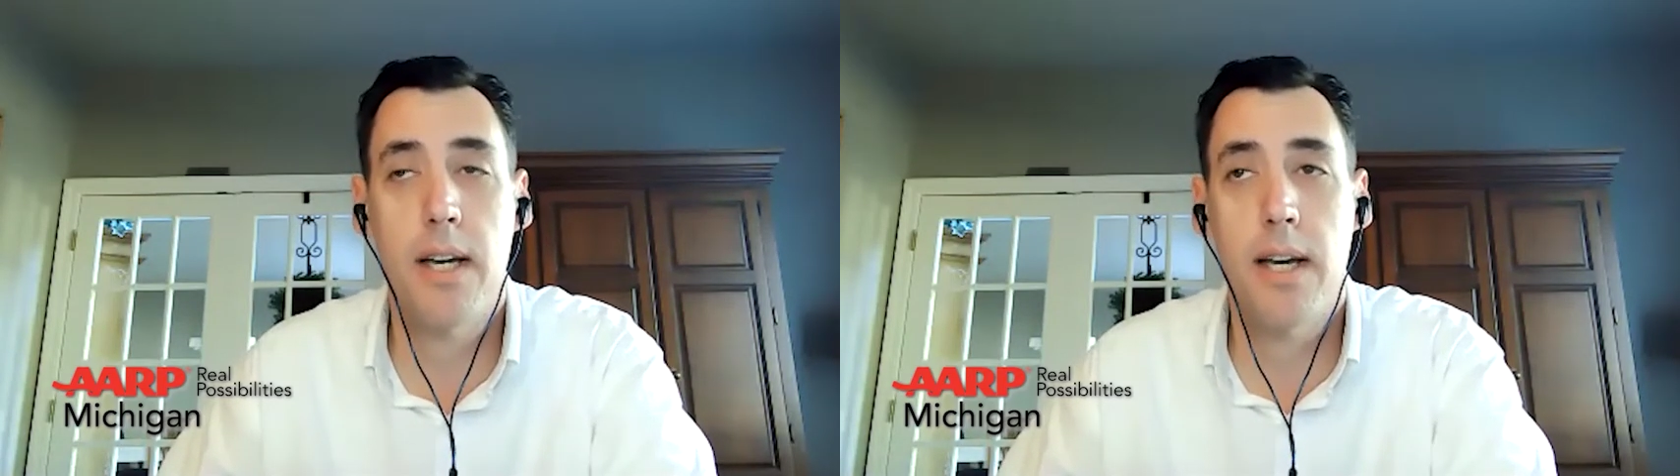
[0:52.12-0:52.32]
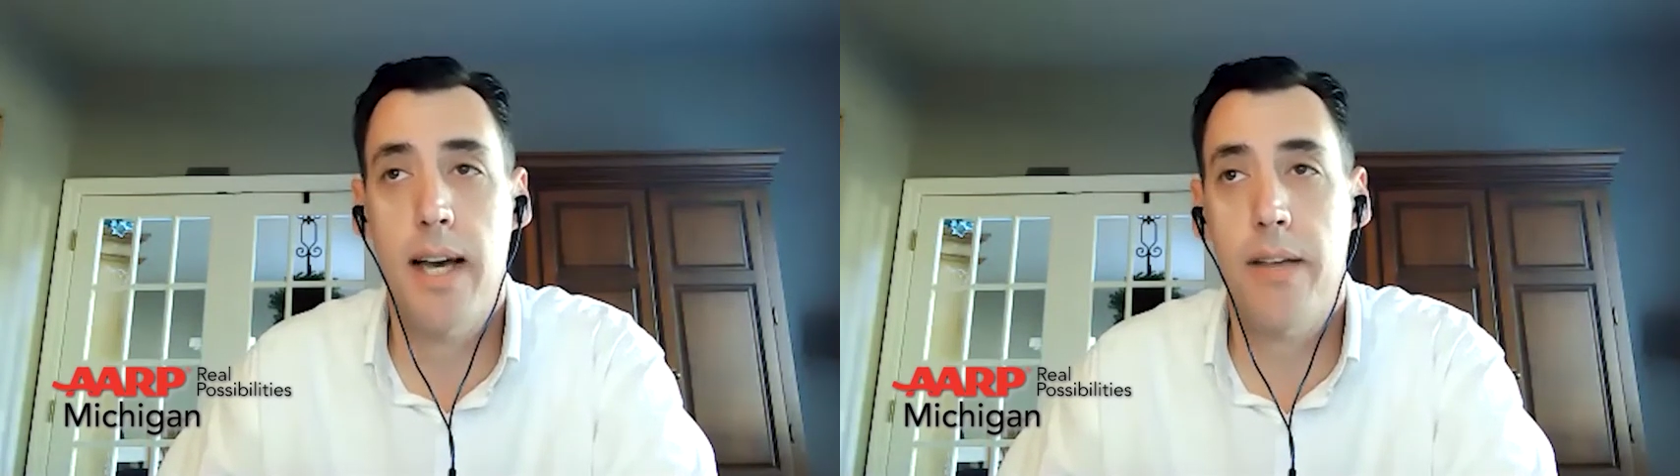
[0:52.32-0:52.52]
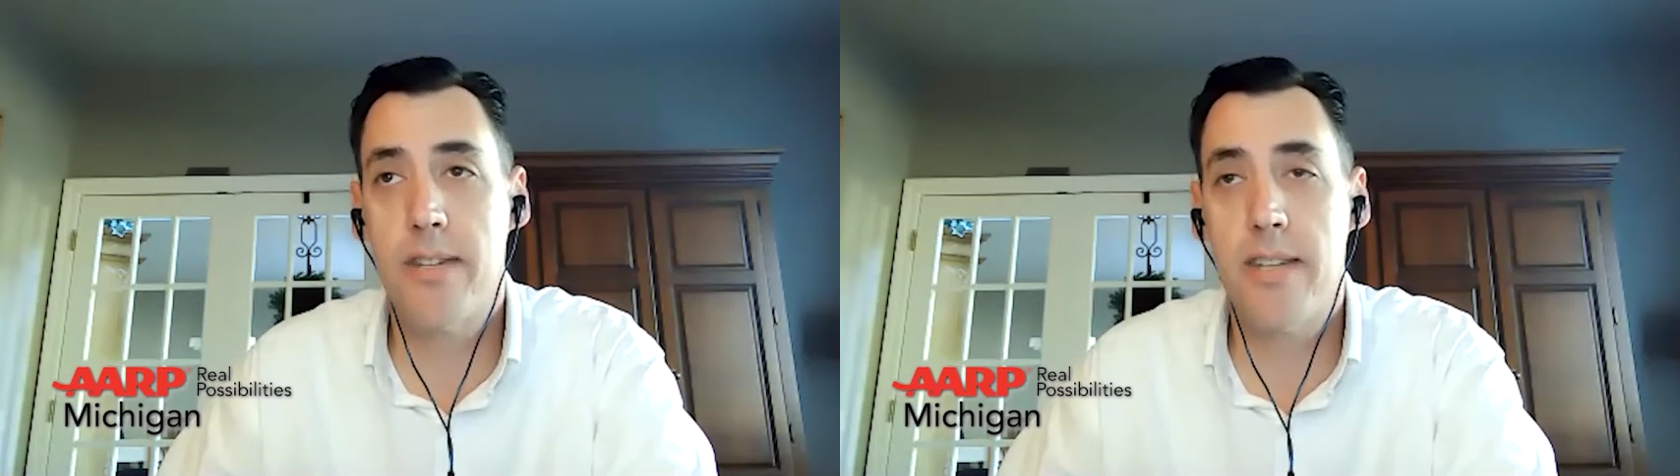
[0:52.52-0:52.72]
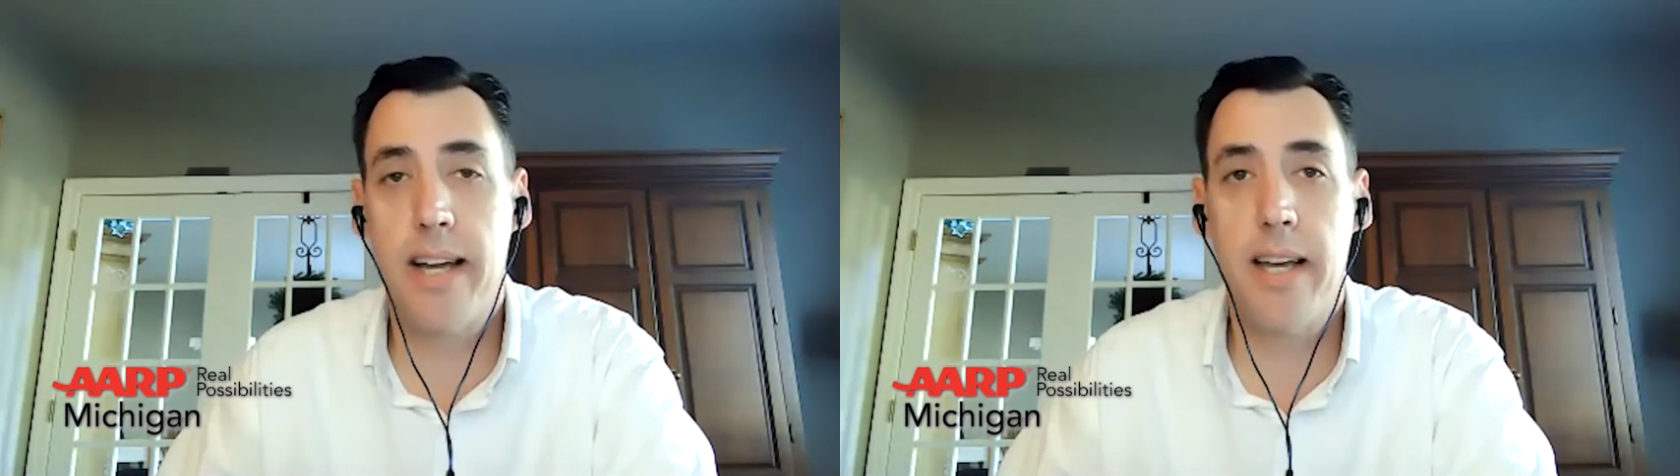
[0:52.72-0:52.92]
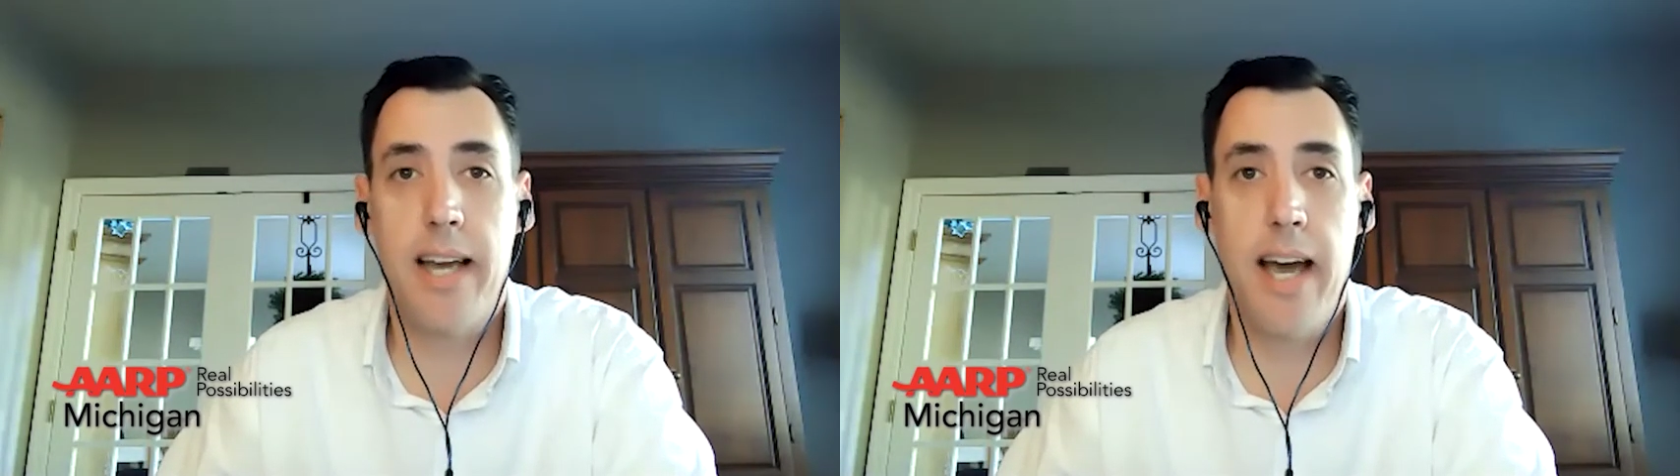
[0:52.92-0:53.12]
And the
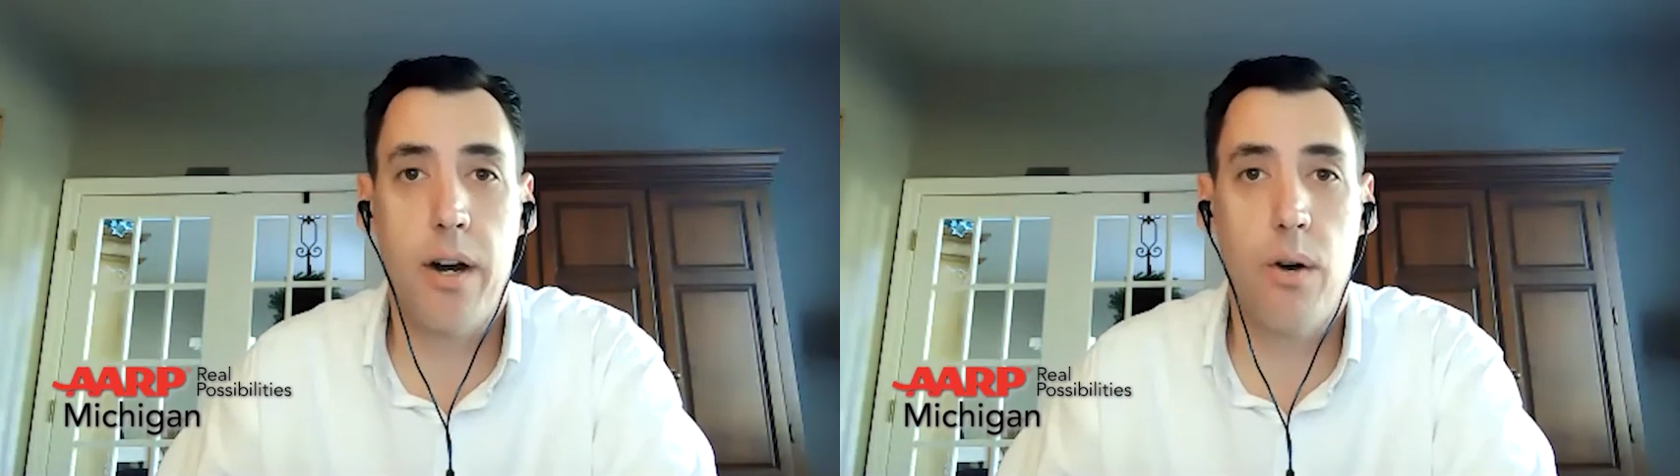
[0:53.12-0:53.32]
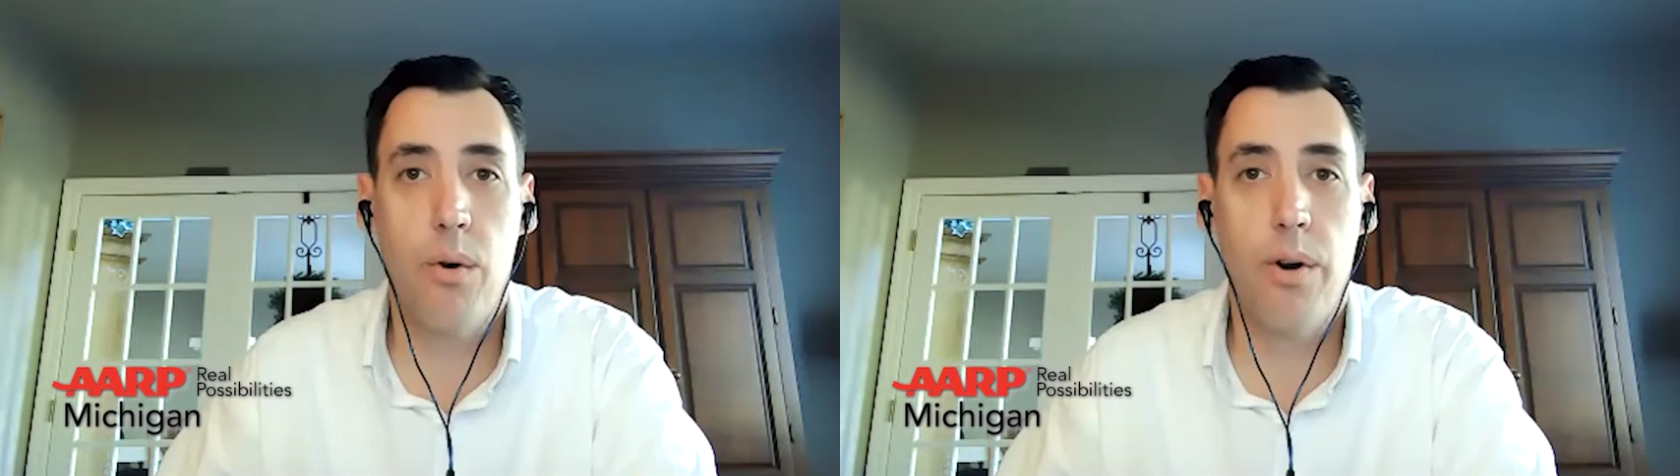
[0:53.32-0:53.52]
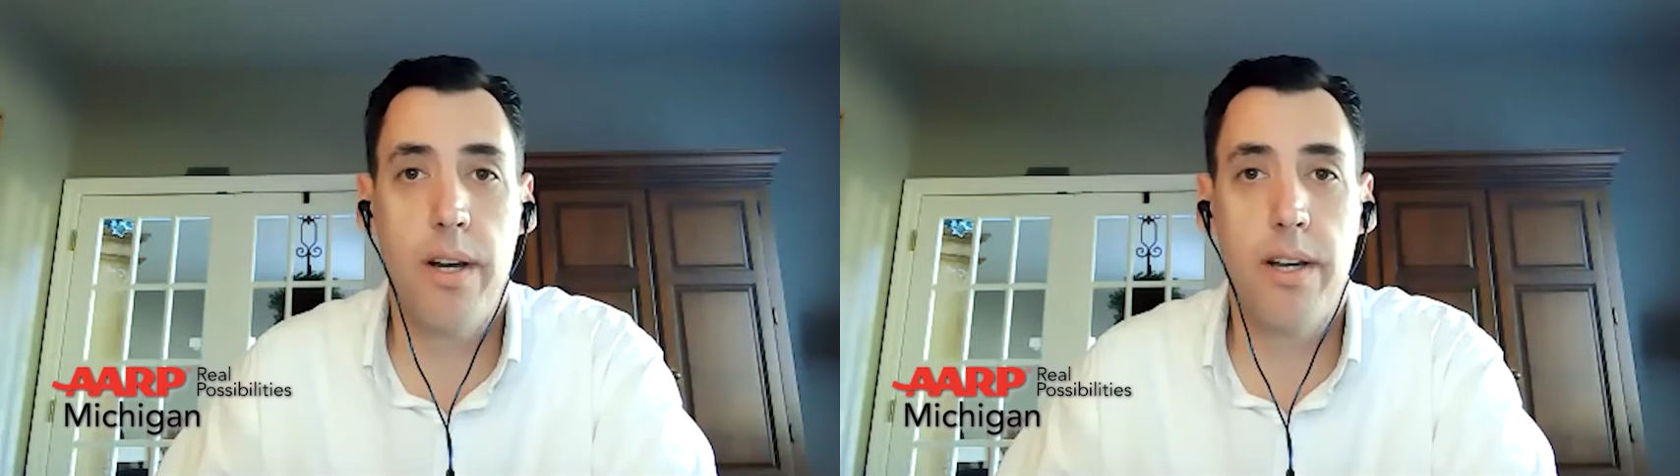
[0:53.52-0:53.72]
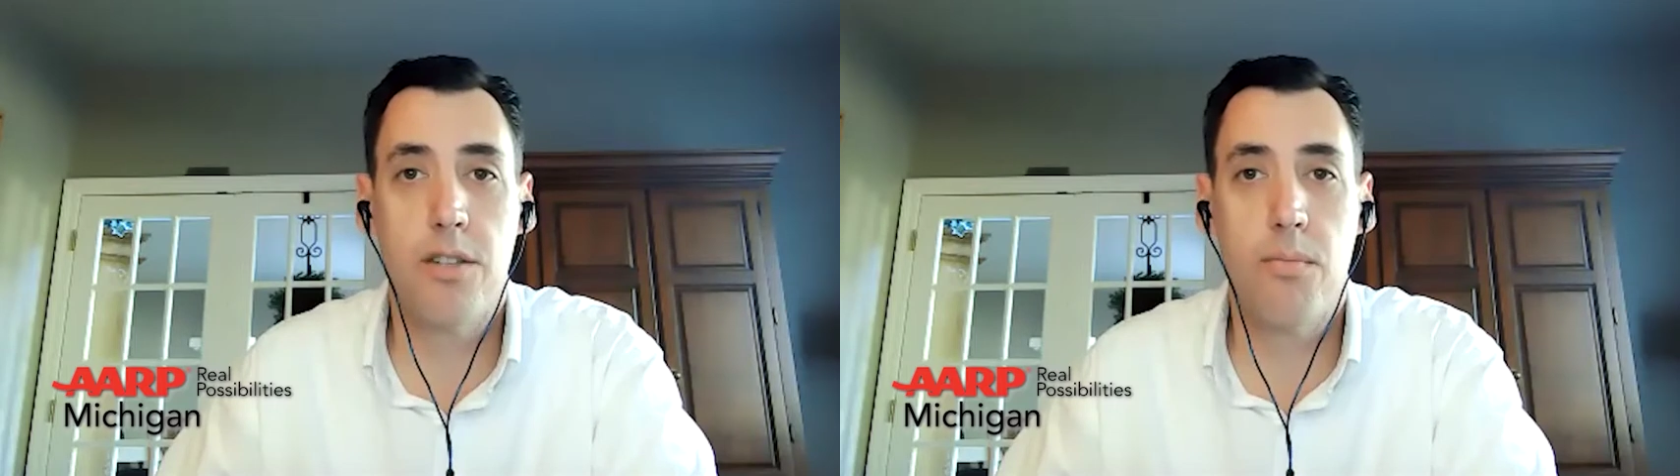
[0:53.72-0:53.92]
second category is